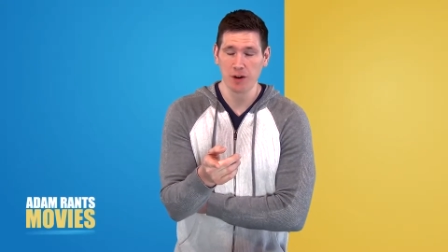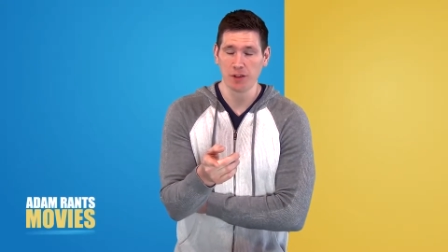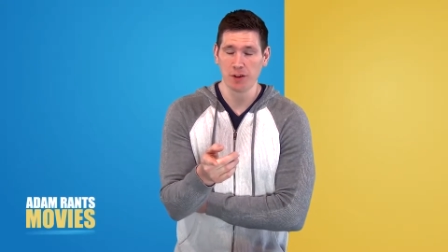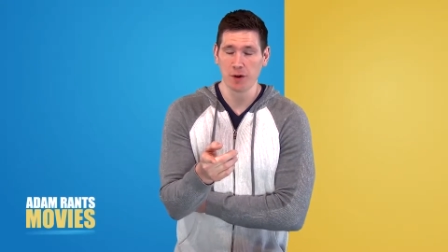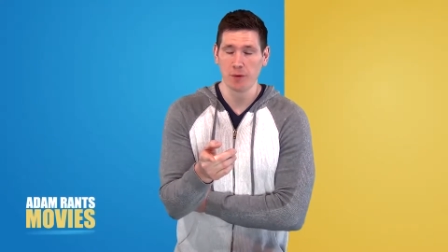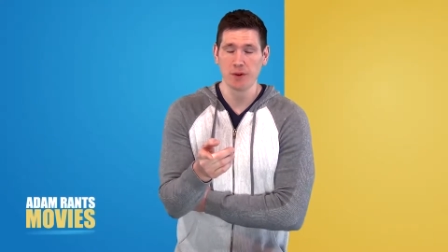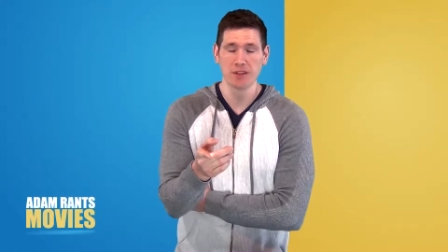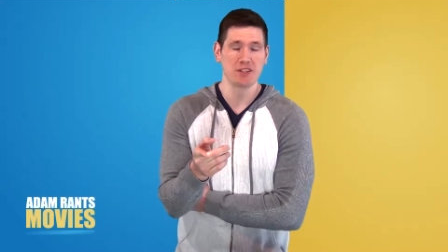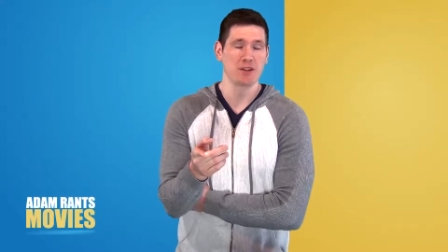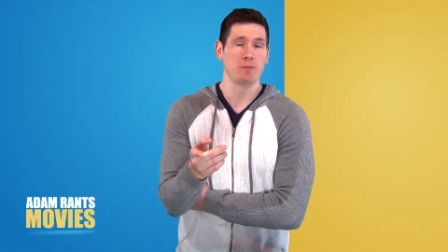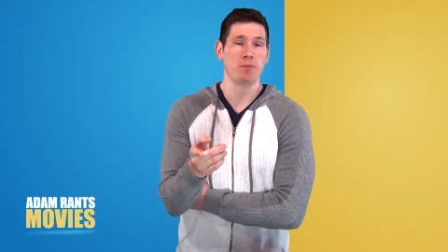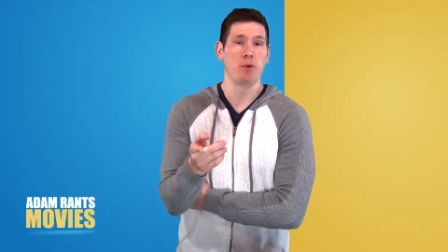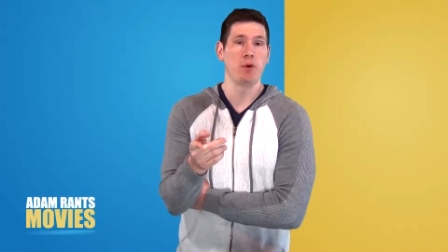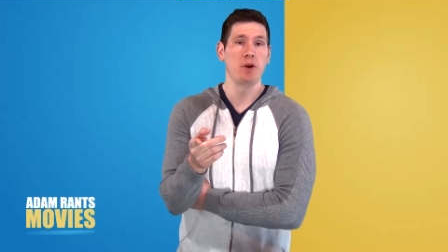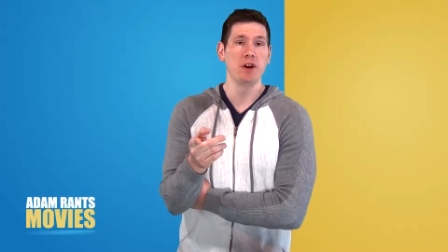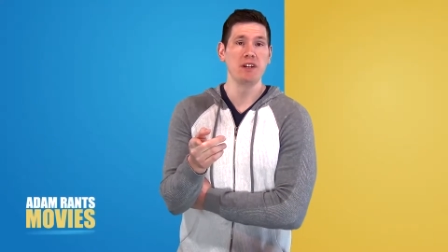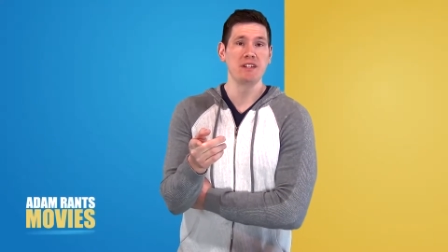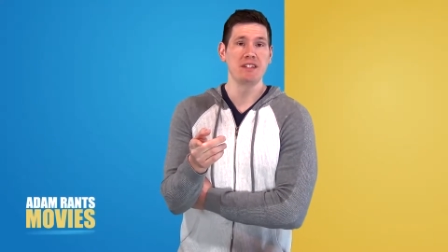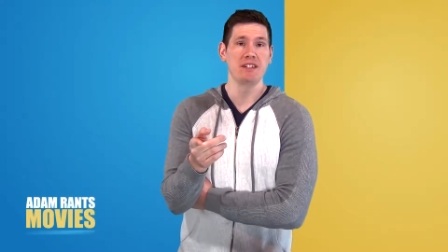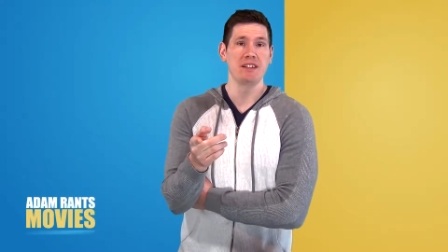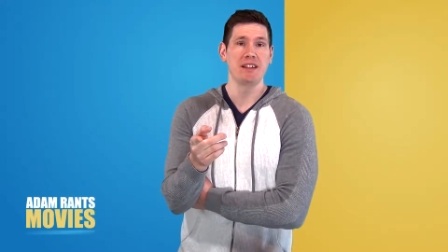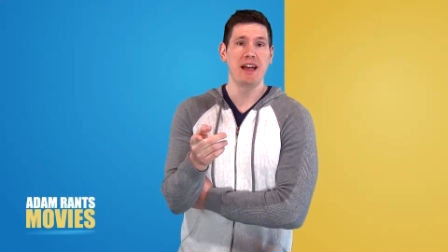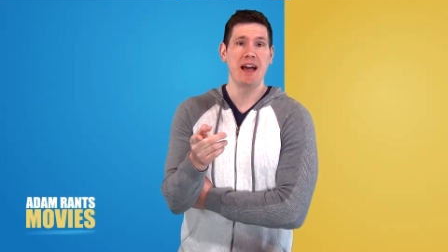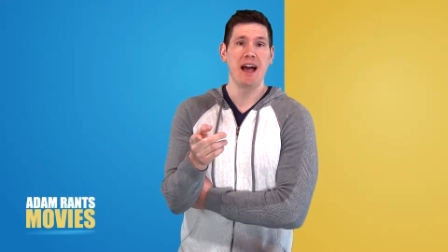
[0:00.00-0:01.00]
There was a
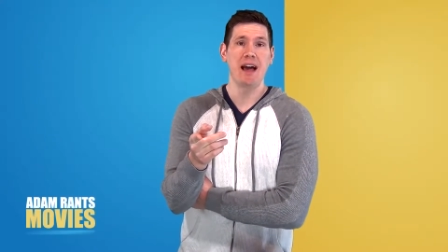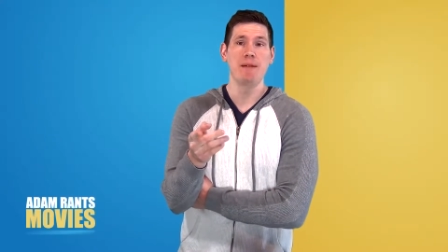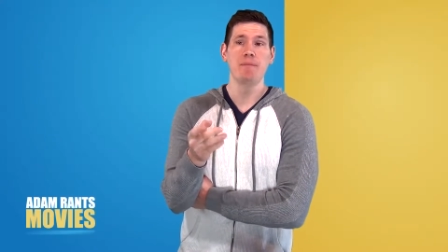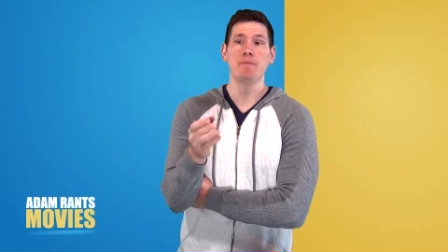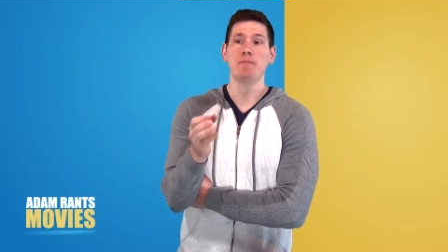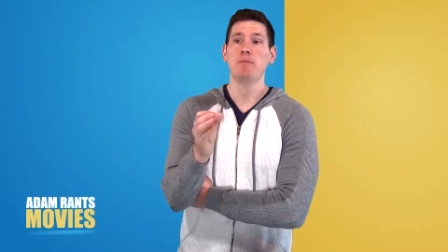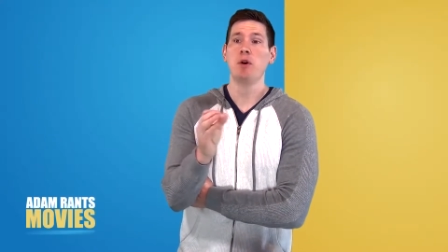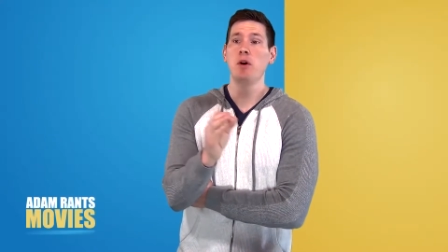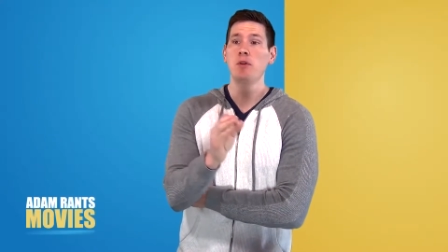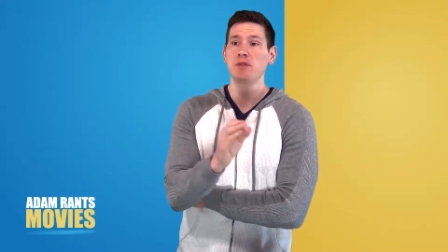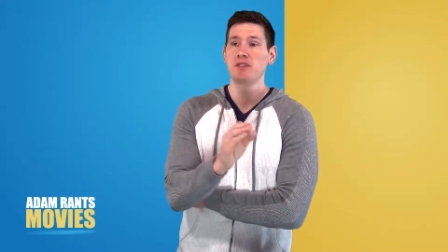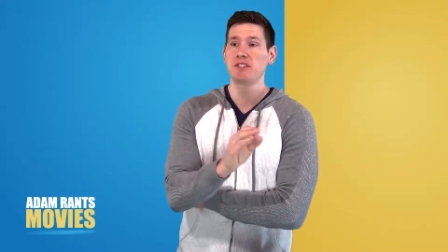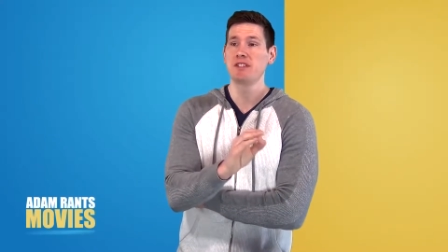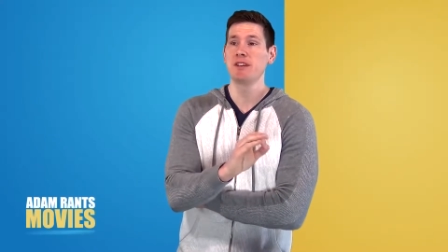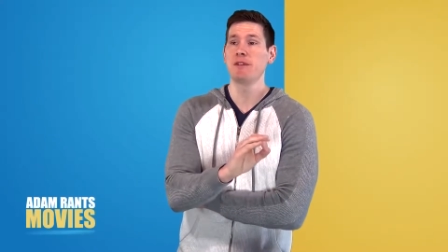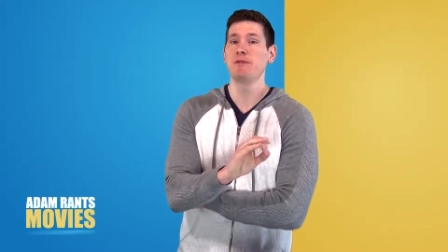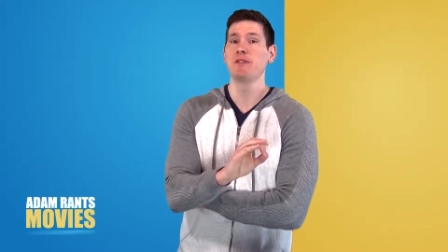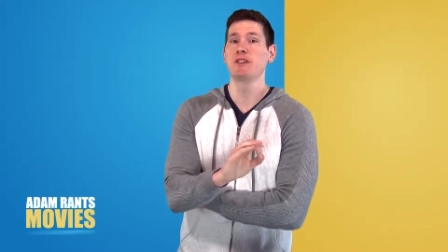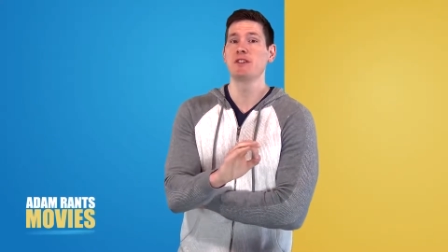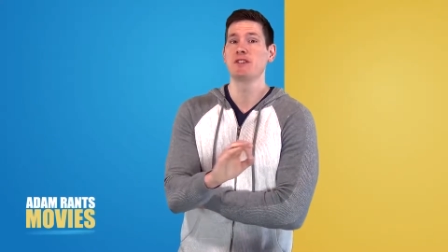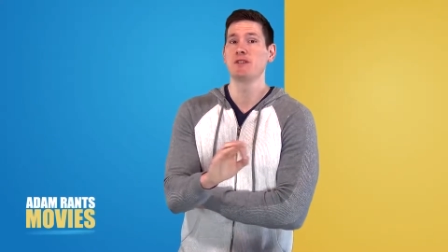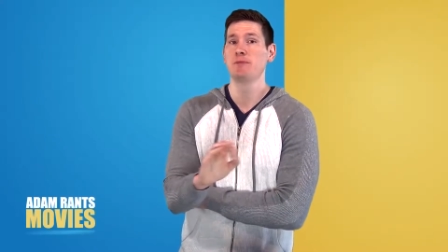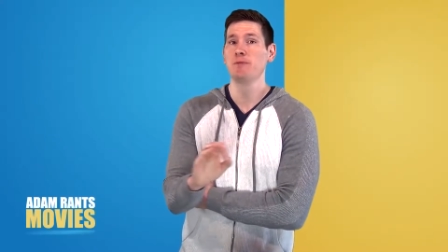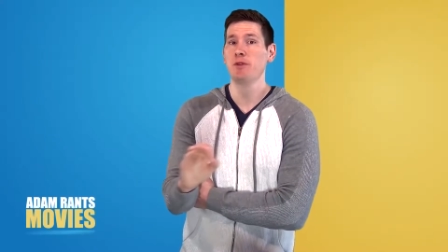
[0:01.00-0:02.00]
point to that. Most of
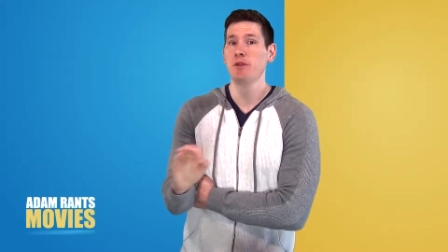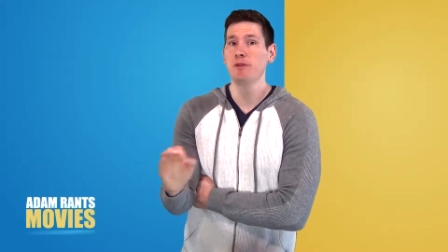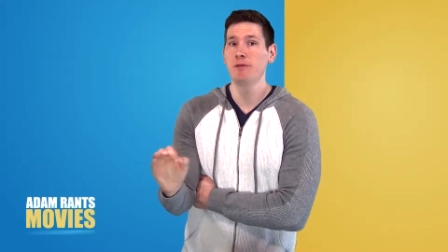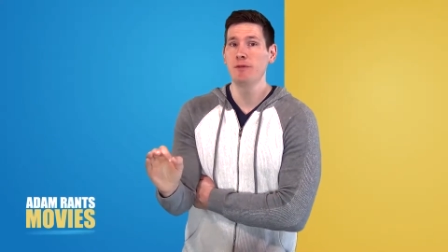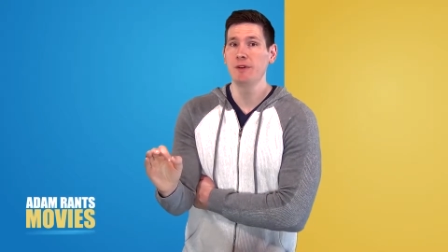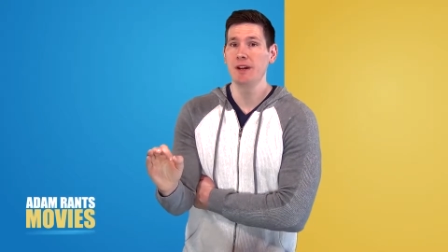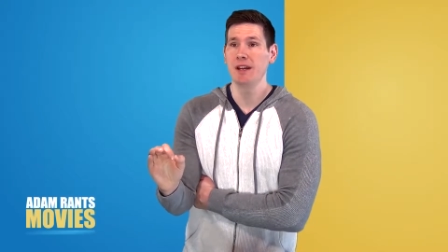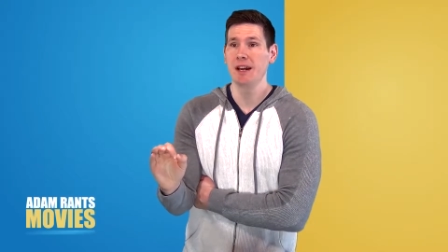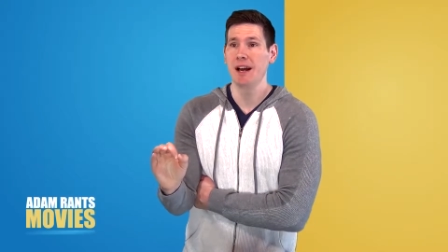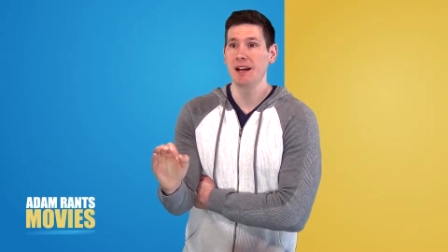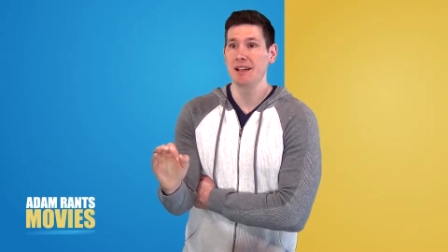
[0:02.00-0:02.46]
this movie,